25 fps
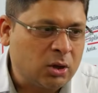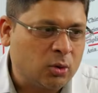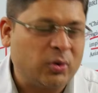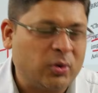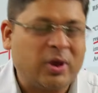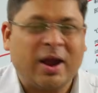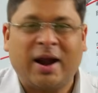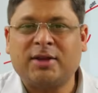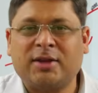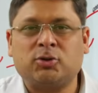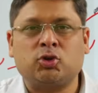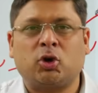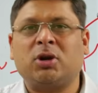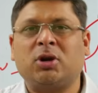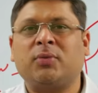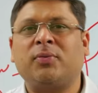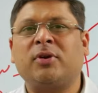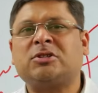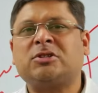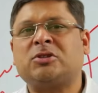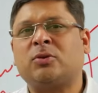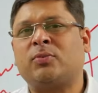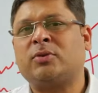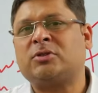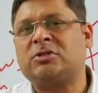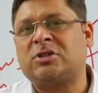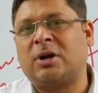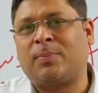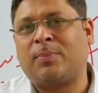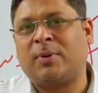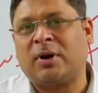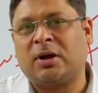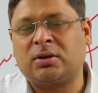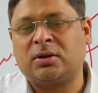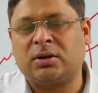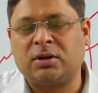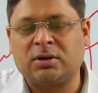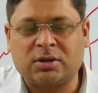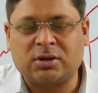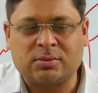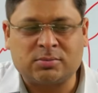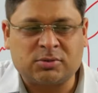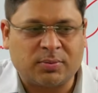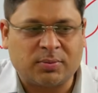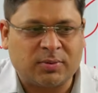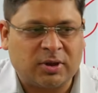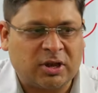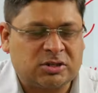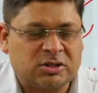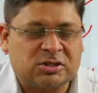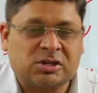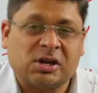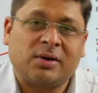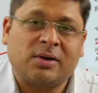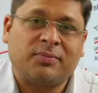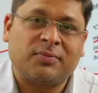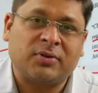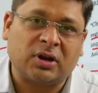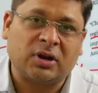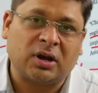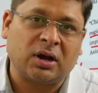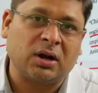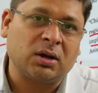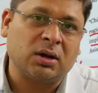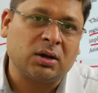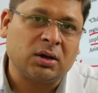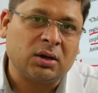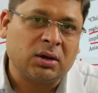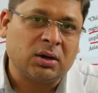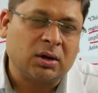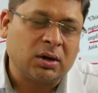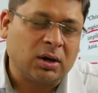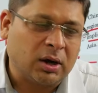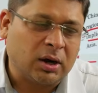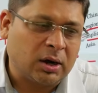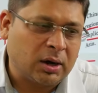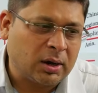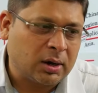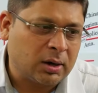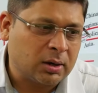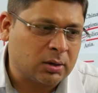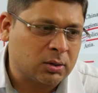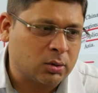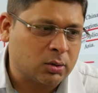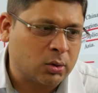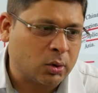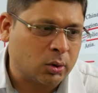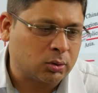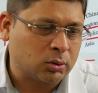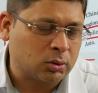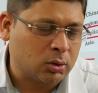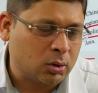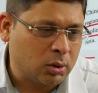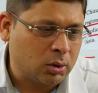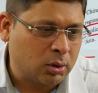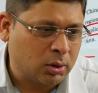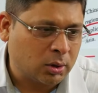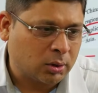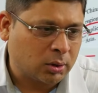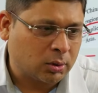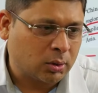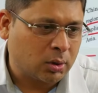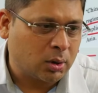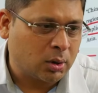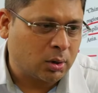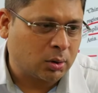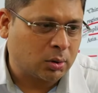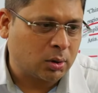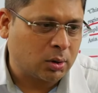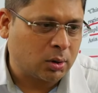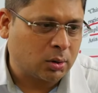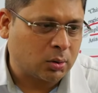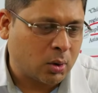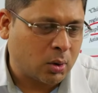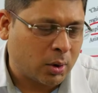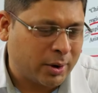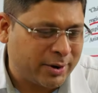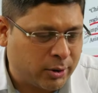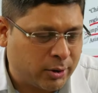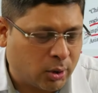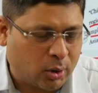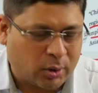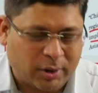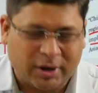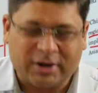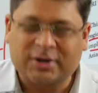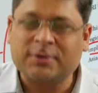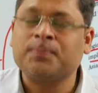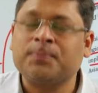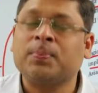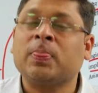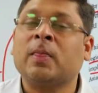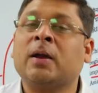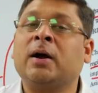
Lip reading: We had a joint venture with Japan in terms of Asia-Africa growth corridor, right?